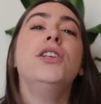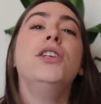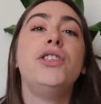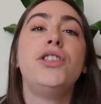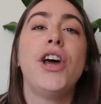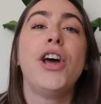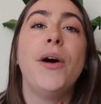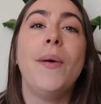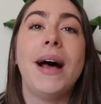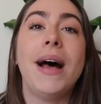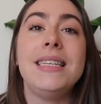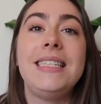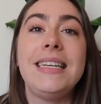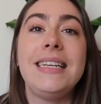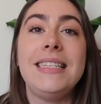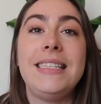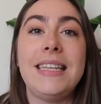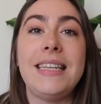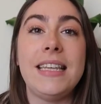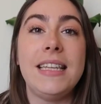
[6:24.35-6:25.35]
So as you
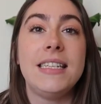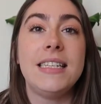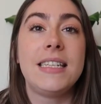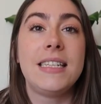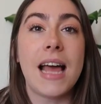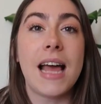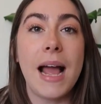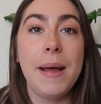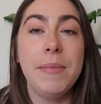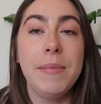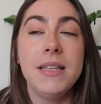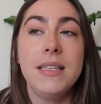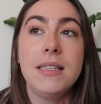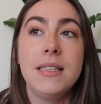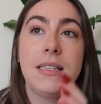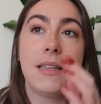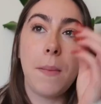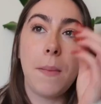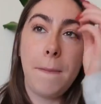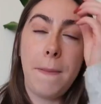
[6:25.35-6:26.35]
can see,
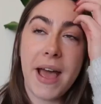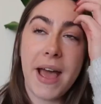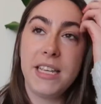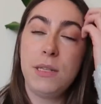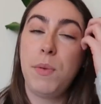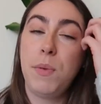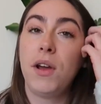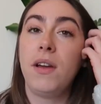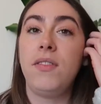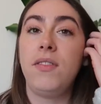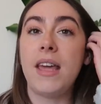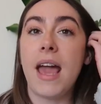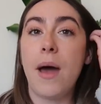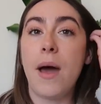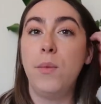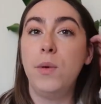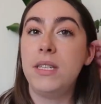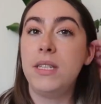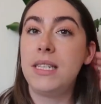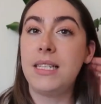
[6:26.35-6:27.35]
Simon's best book of the
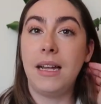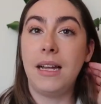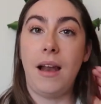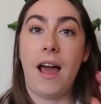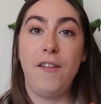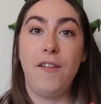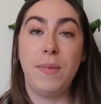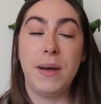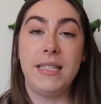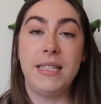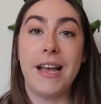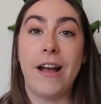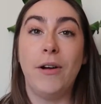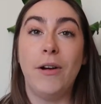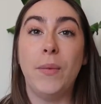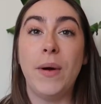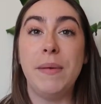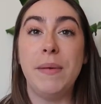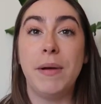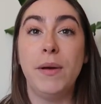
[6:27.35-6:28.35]
year was Still Life by
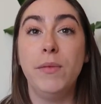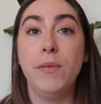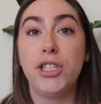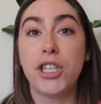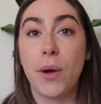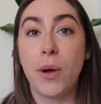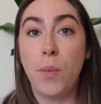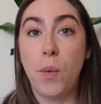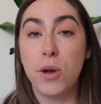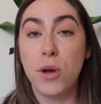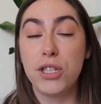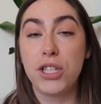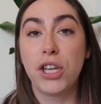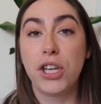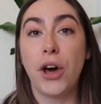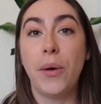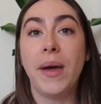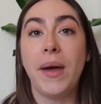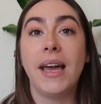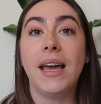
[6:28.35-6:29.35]
Sarah Winman, which I was
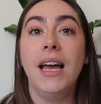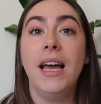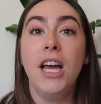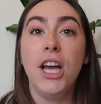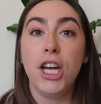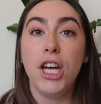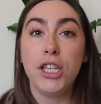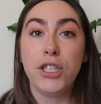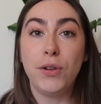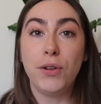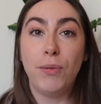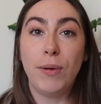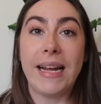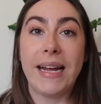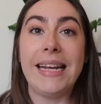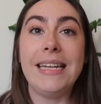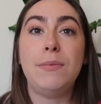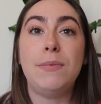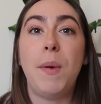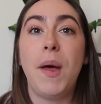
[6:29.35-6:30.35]
going to
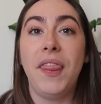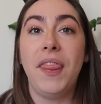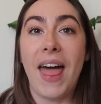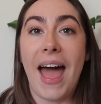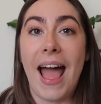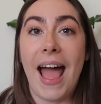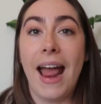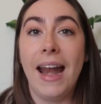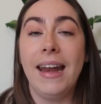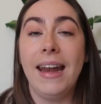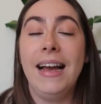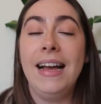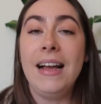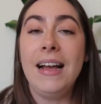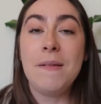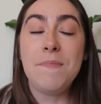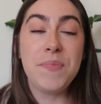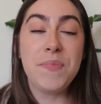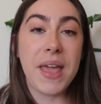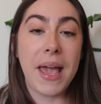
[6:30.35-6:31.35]
read, but then
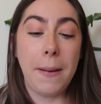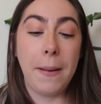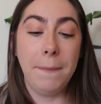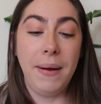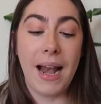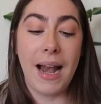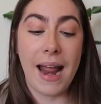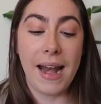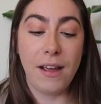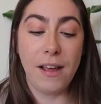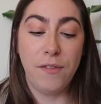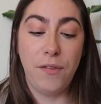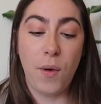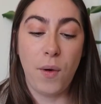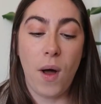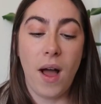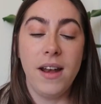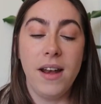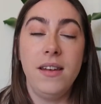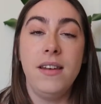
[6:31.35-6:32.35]
in planning
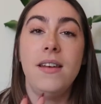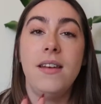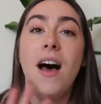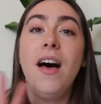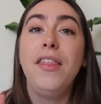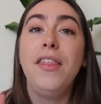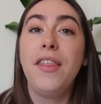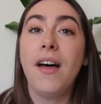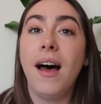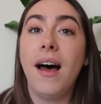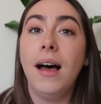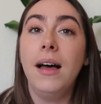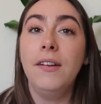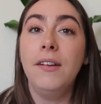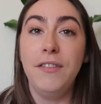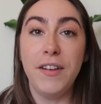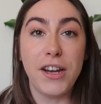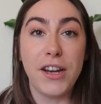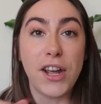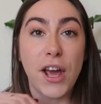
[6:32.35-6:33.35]
for another
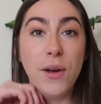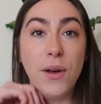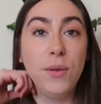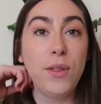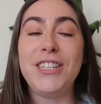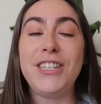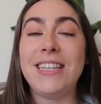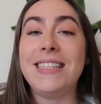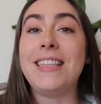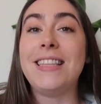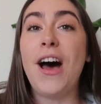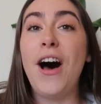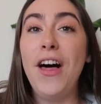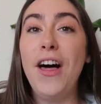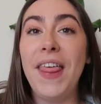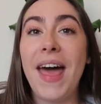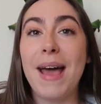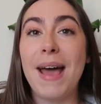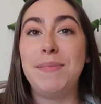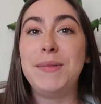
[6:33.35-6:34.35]
video, which is the
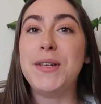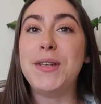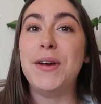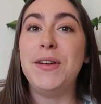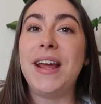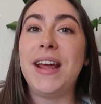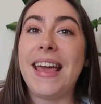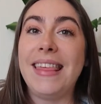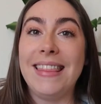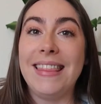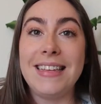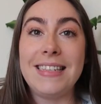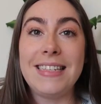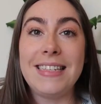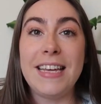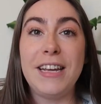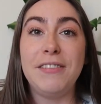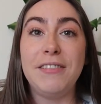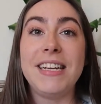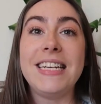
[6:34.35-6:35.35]
other episode in this
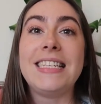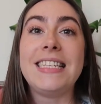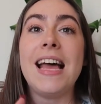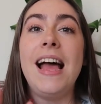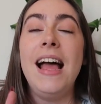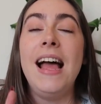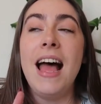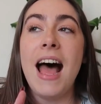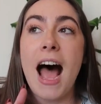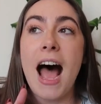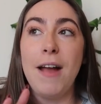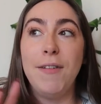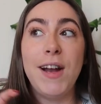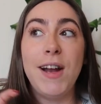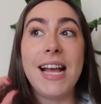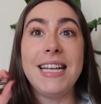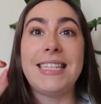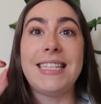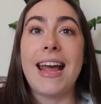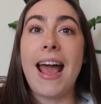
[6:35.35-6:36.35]
series, I
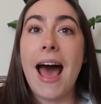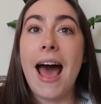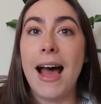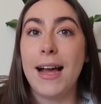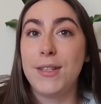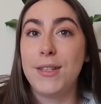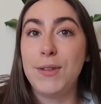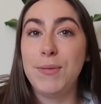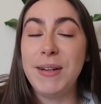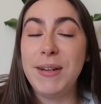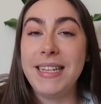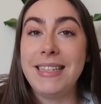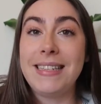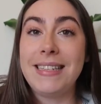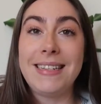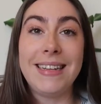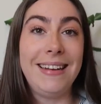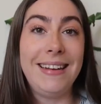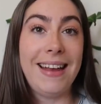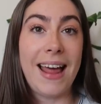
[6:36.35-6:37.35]
realized I had to read
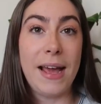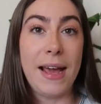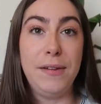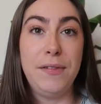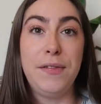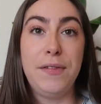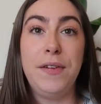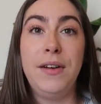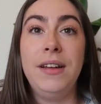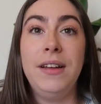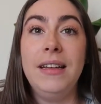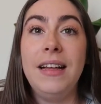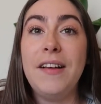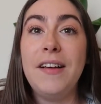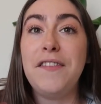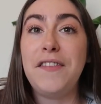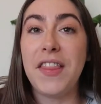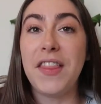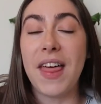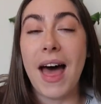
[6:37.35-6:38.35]
Still Life
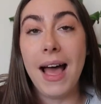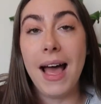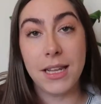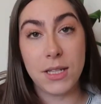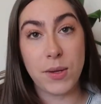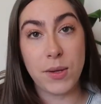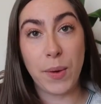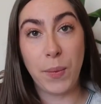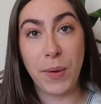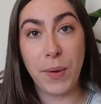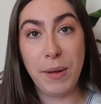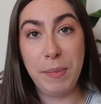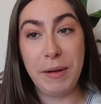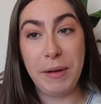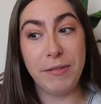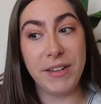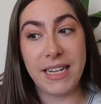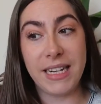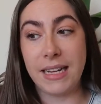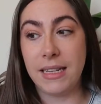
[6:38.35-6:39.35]
for that, so I will
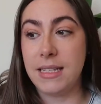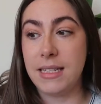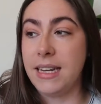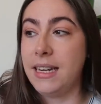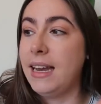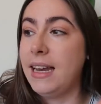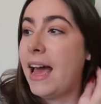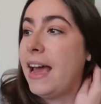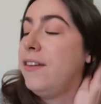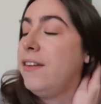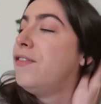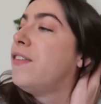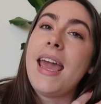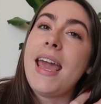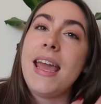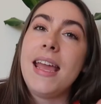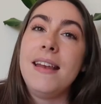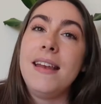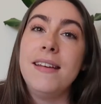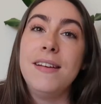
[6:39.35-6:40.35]
be reading Still Life
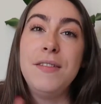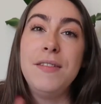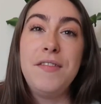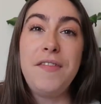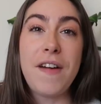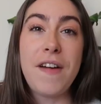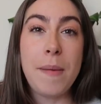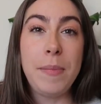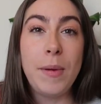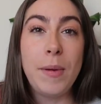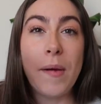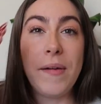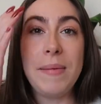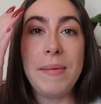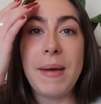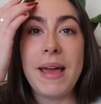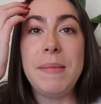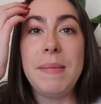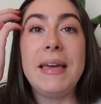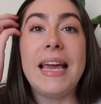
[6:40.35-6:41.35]
in February,
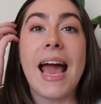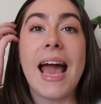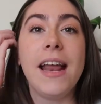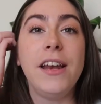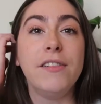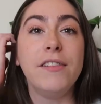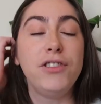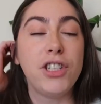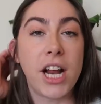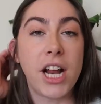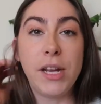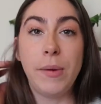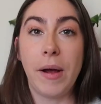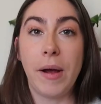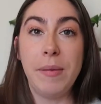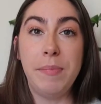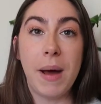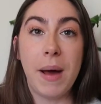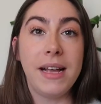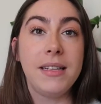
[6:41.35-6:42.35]
maybe end of
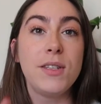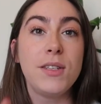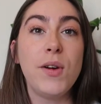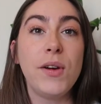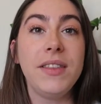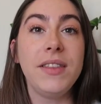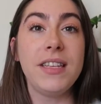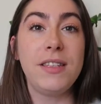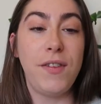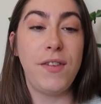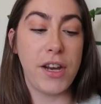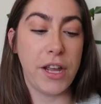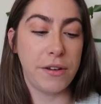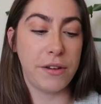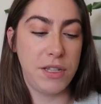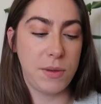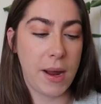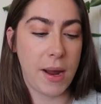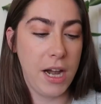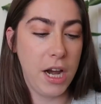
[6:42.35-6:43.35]
January, but it's not in this
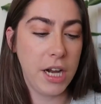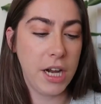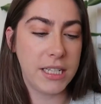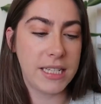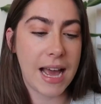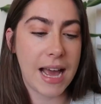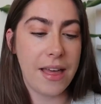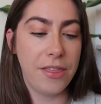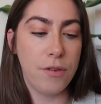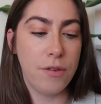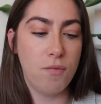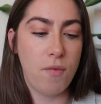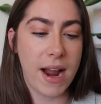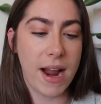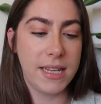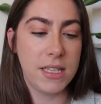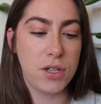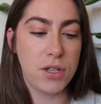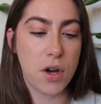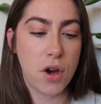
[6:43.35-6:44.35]
video. So I looked at the
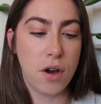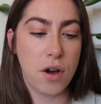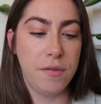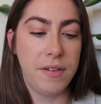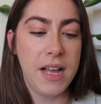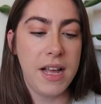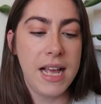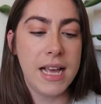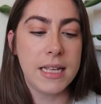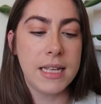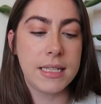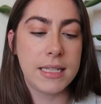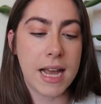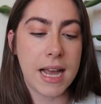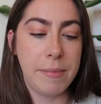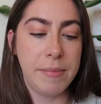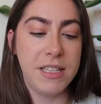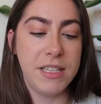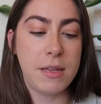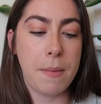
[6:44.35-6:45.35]
rest of
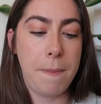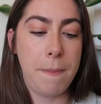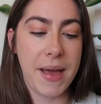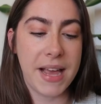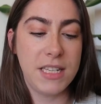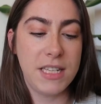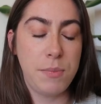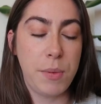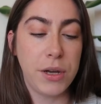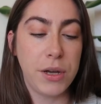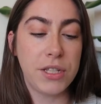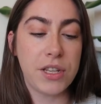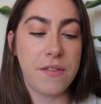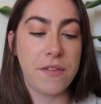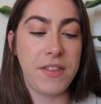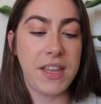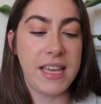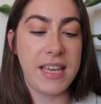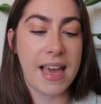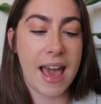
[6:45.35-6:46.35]
Simon's best books
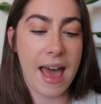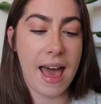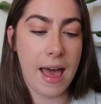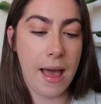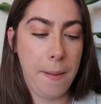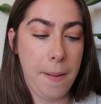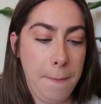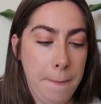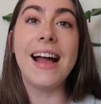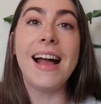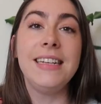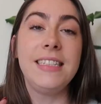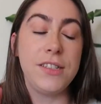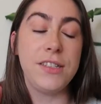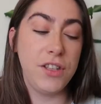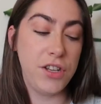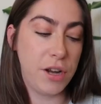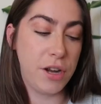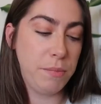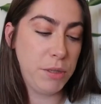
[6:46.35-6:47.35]
of the year, and
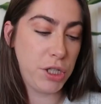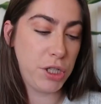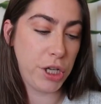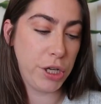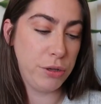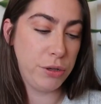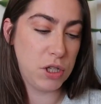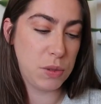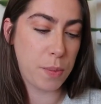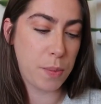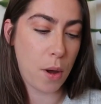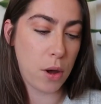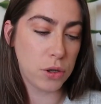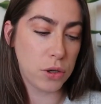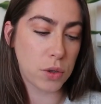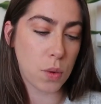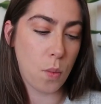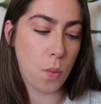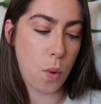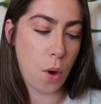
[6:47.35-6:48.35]
in the number two
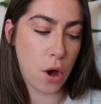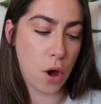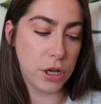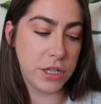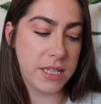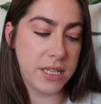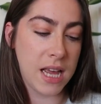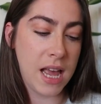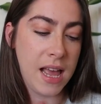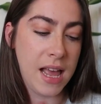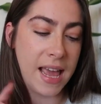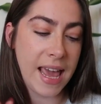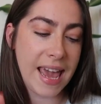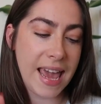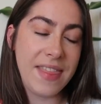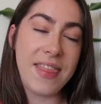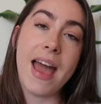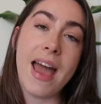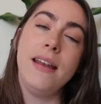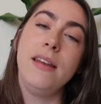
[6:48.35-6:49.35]
spot was
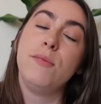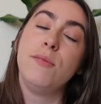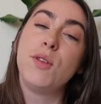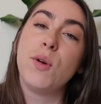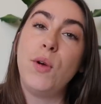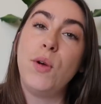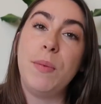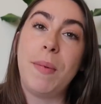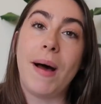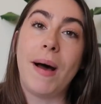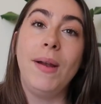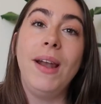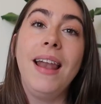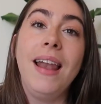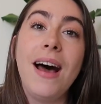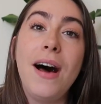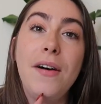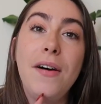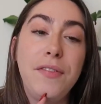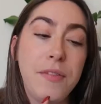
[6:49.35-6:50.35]
In the End It Was All About
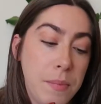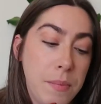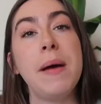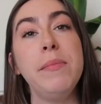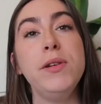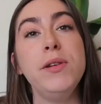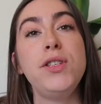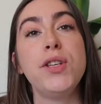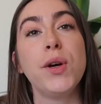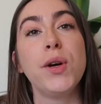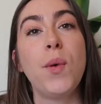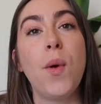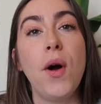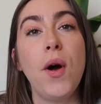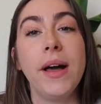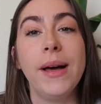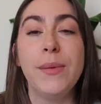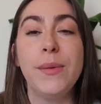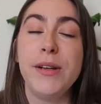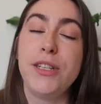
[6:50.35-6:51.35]
Love by Musa
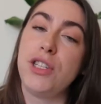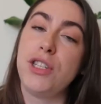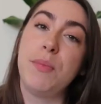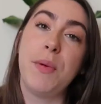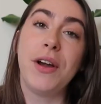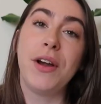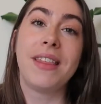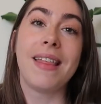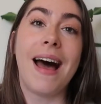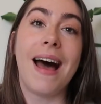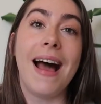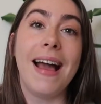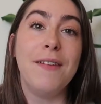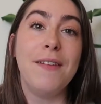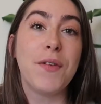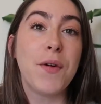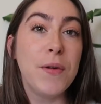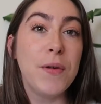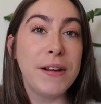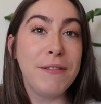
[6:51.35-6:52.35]
Okwonga, which is a book that
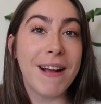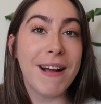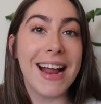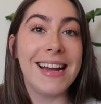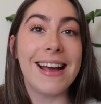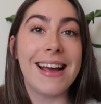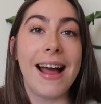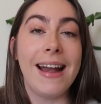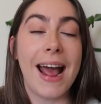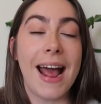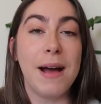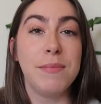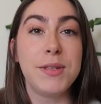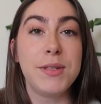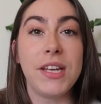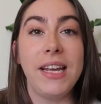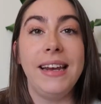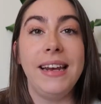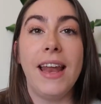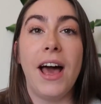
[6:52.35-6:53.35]
I've already read and
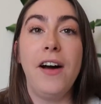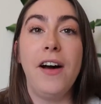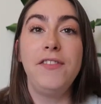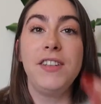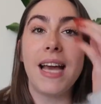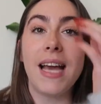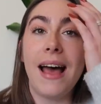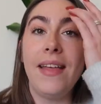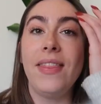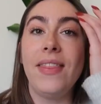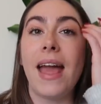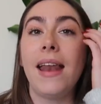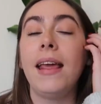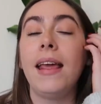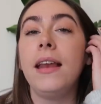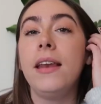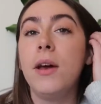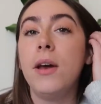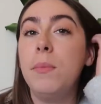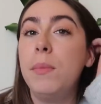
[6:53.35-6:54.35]
absolutely loved, and
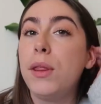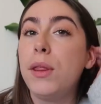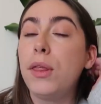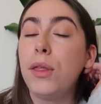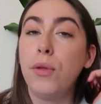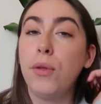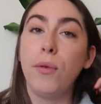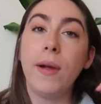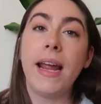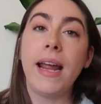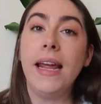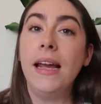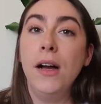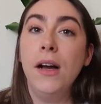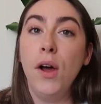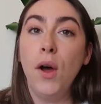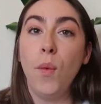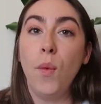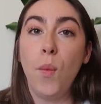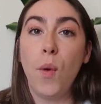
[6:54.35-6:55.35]
then number three
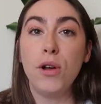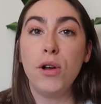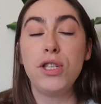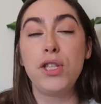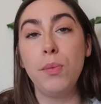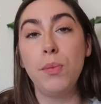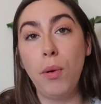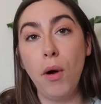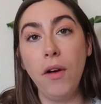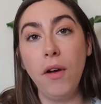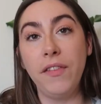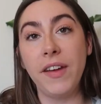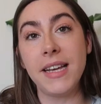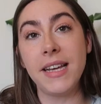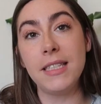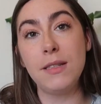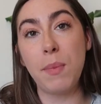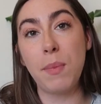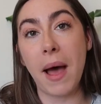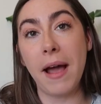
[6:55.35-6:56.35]
was The
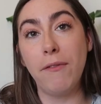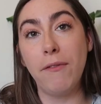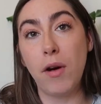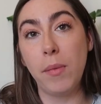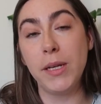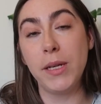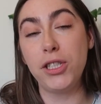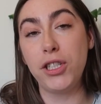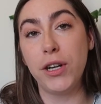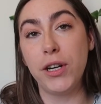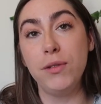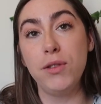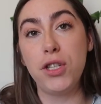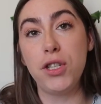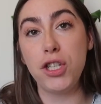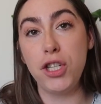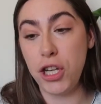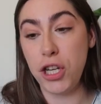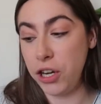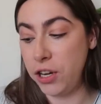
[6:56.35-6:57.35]
Prophets by Robert
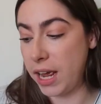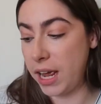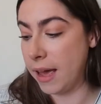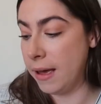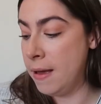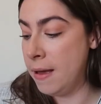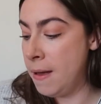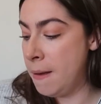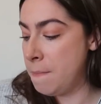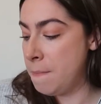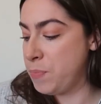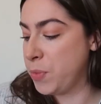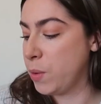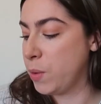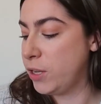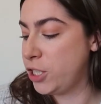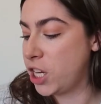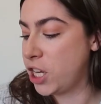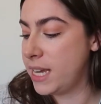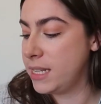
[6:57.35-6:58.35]
Jones Junior,
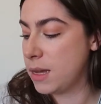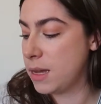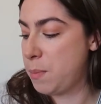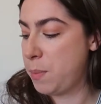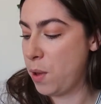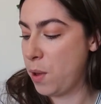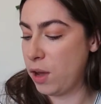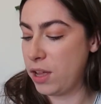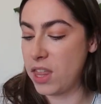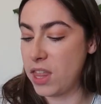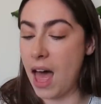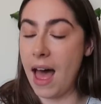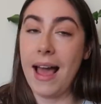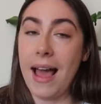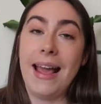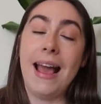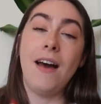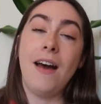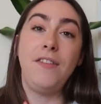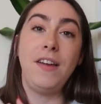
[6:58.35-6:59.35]
which is a book that
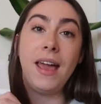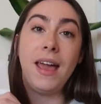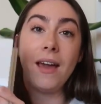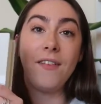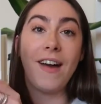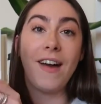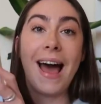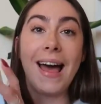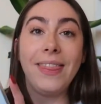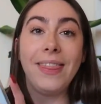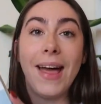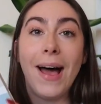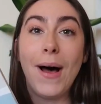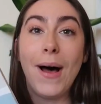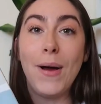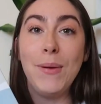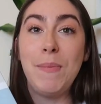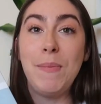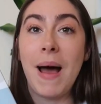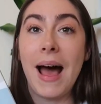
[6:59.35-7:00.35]
I have here. I've had the
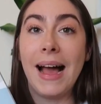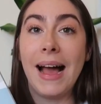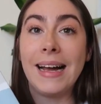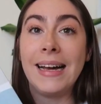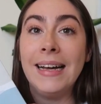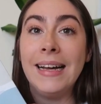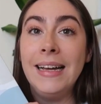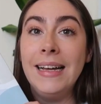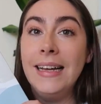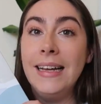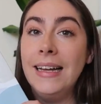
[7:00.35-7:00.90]
hardback